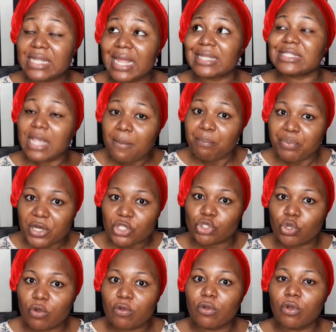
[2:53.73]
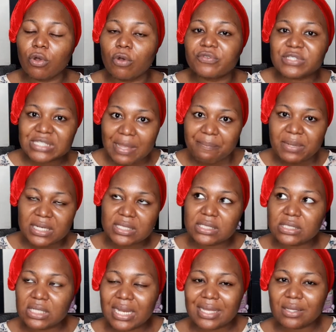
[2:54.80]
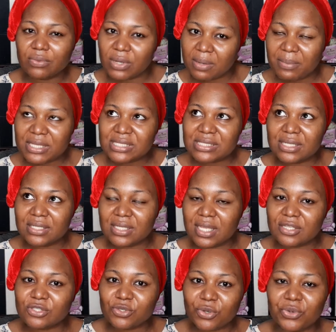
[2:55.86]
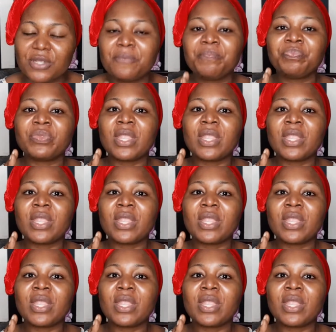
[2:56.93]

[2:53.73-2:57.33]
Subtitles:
like temperature of stability. Like, what am I saying here? Sorry.